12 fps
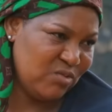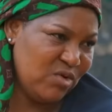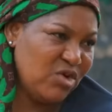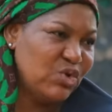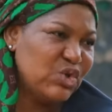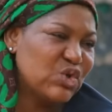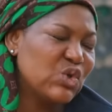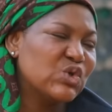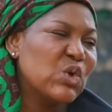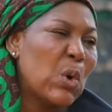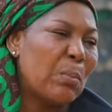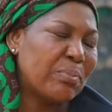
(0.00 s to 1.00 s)
Will you
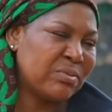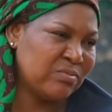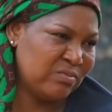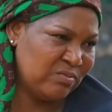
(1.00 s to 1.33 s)
shut up?